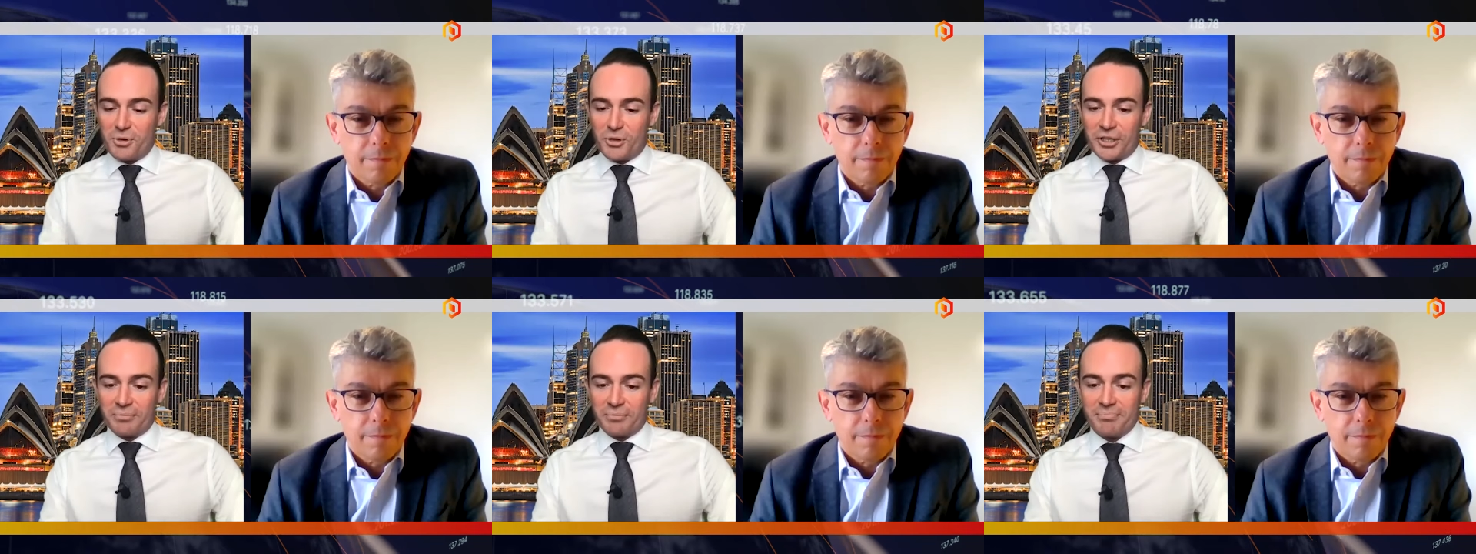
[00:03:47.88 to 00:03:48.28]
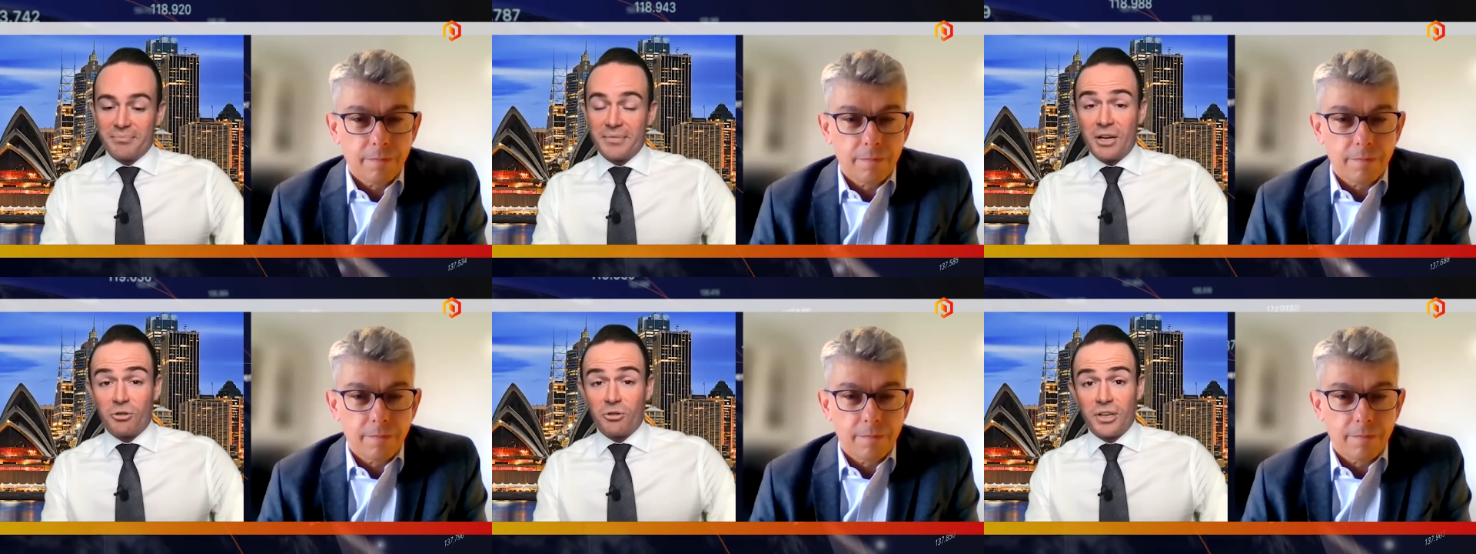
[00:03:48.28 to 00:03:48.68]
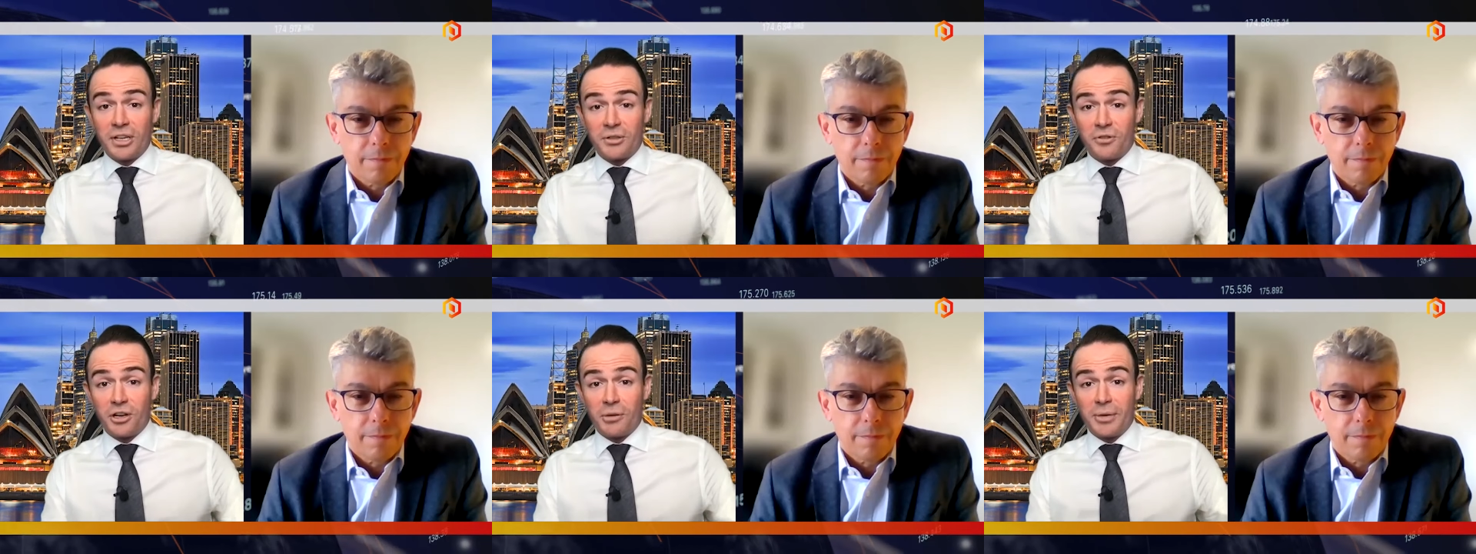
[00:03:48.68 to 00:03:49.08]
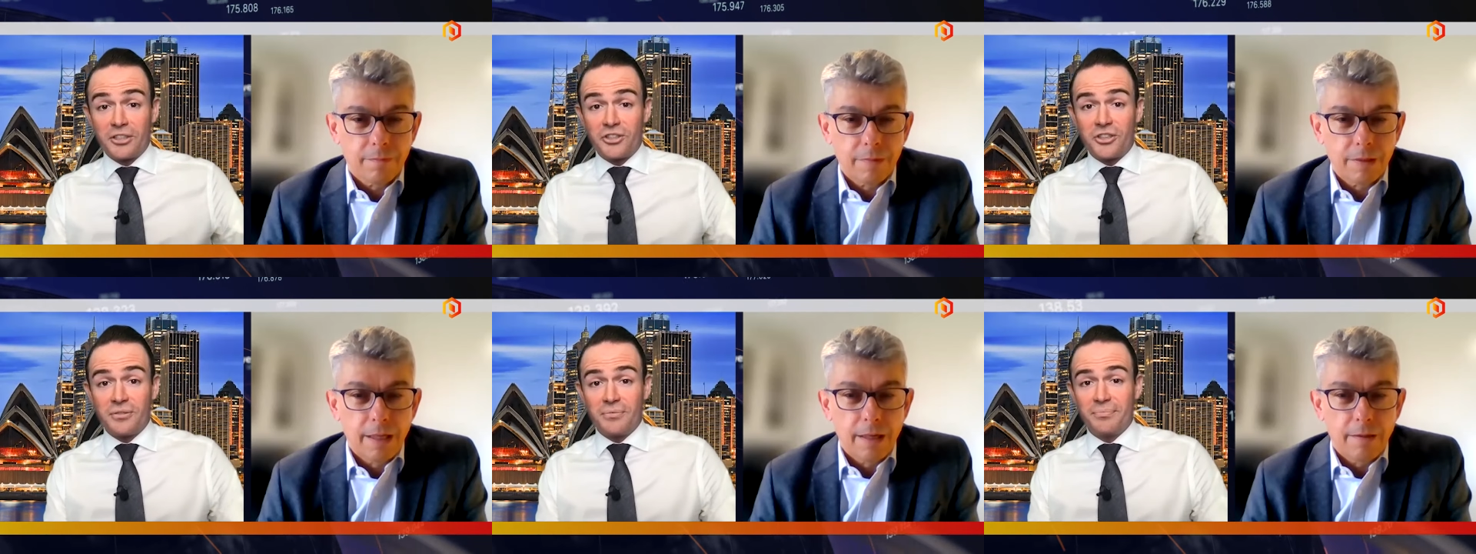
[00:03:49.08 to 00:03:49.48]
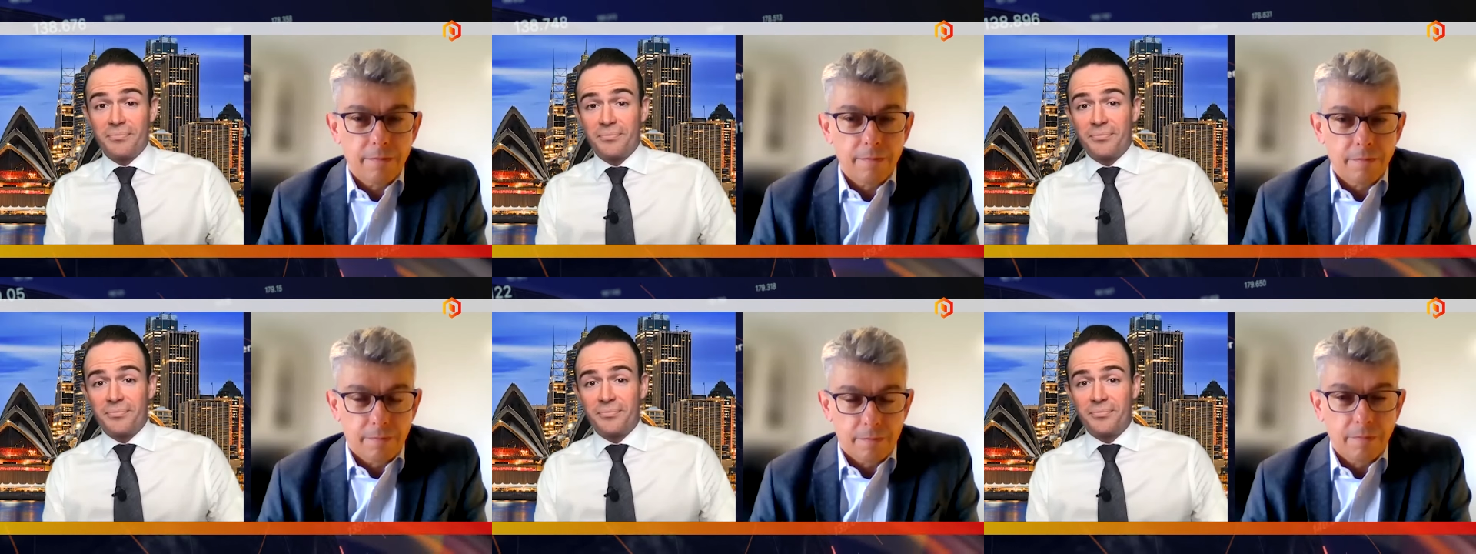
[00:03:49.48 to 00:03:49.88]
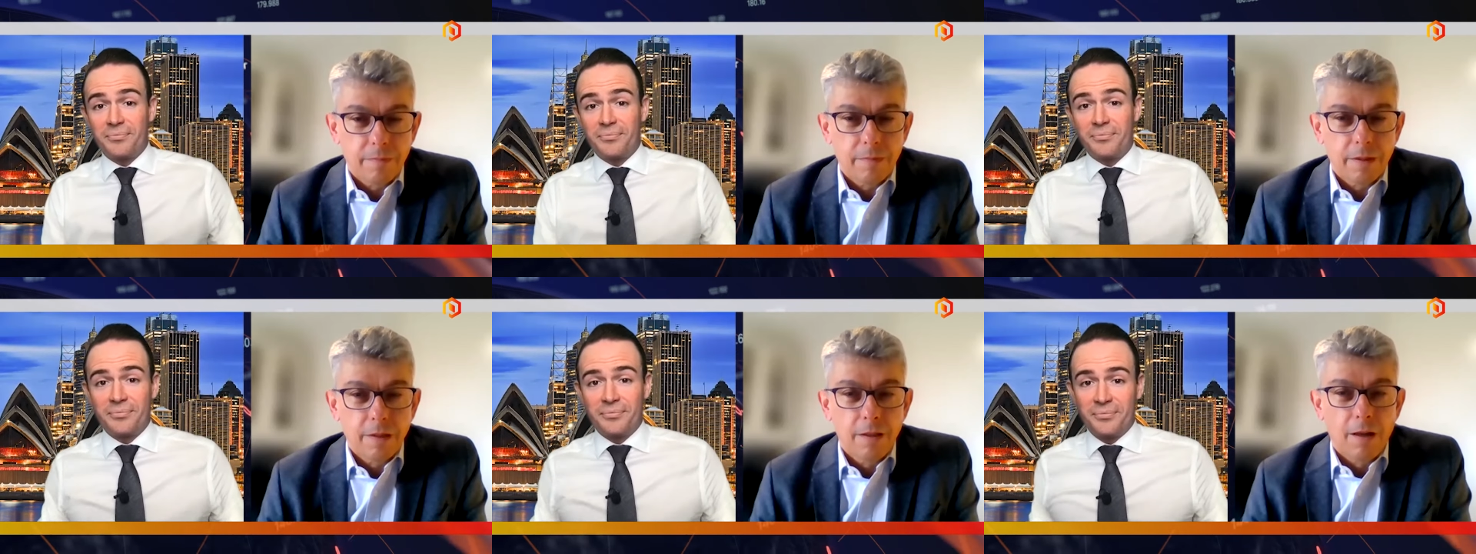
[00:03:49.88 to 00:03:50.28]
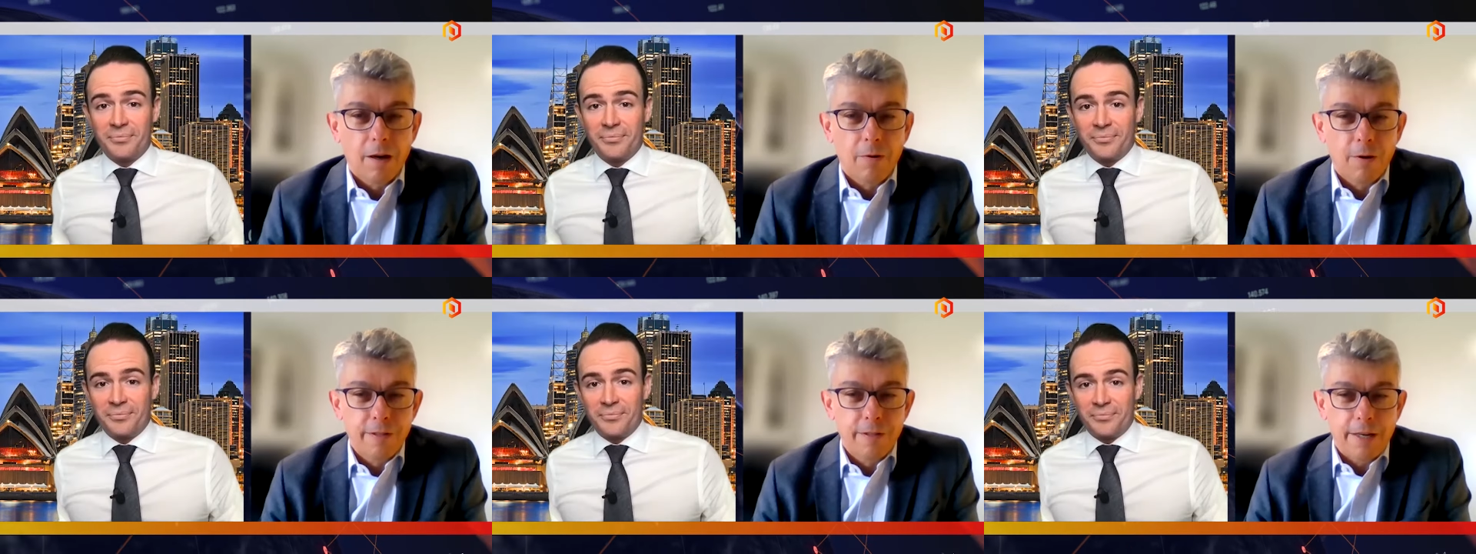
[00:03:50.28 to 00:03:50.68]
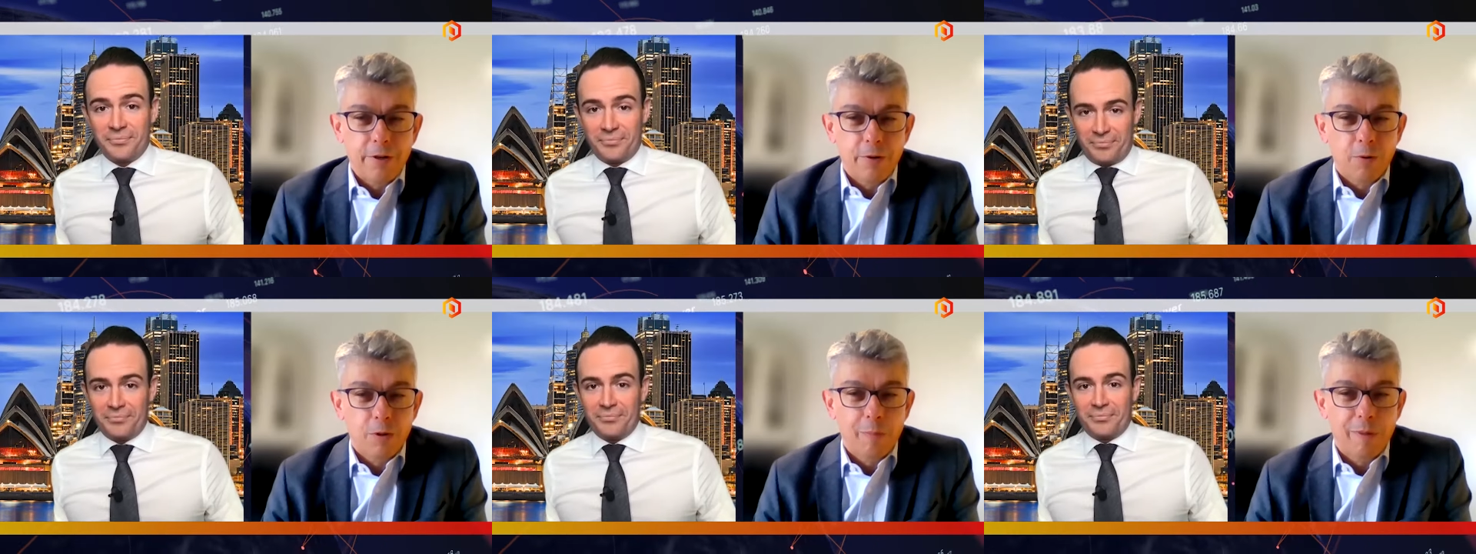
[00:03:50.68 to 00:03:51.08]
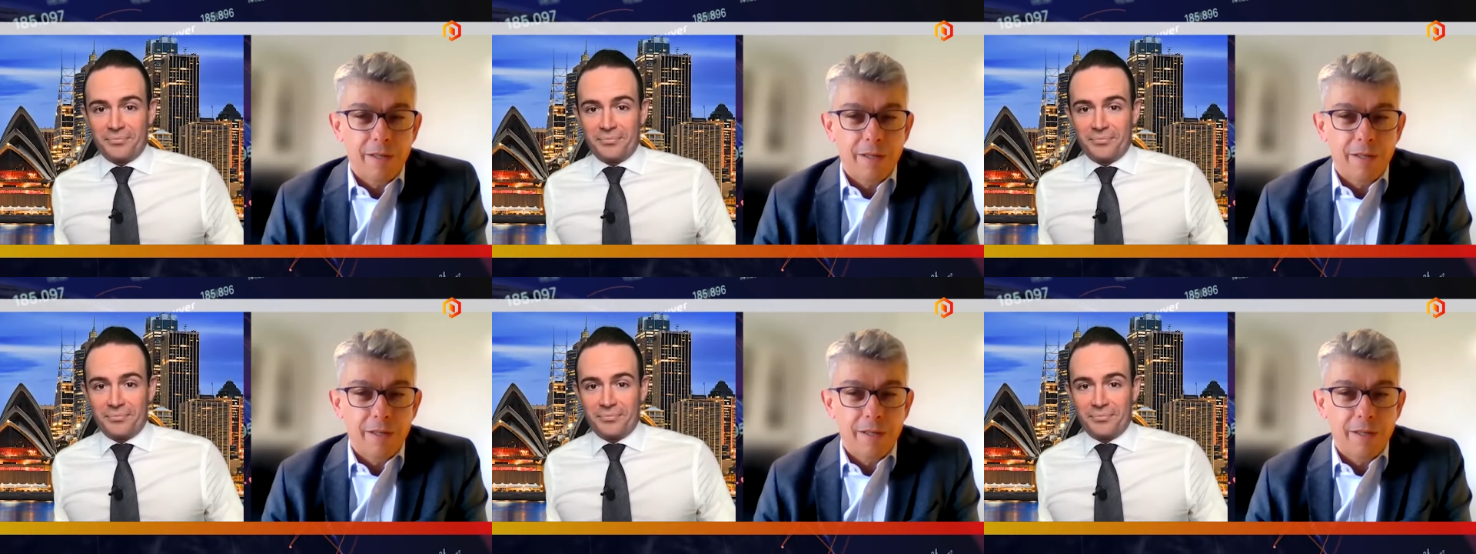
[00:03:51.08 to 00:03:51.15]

Speaker 1: morning, Andrew. Thanks very much. Likewise, Andrew. All the